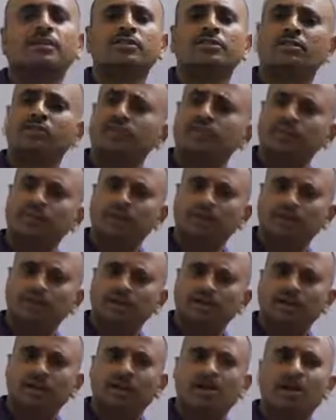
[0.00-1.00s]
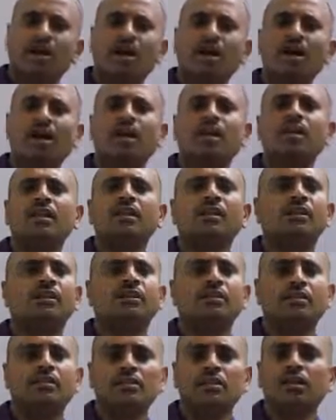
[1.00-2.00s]
So
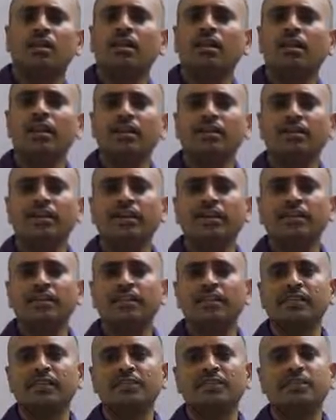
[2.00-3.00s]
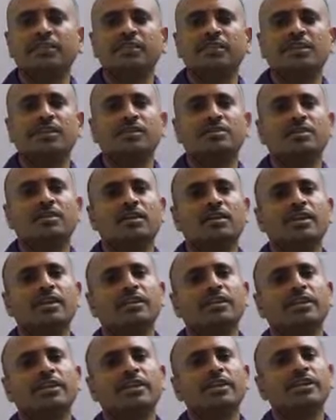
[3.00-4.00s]
all non-living things does
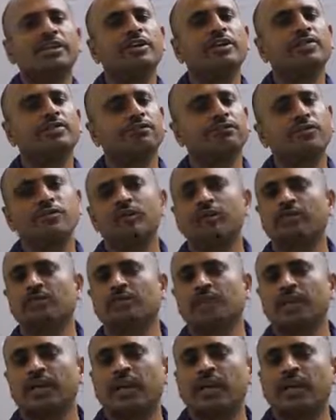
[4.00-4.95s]
not eat food,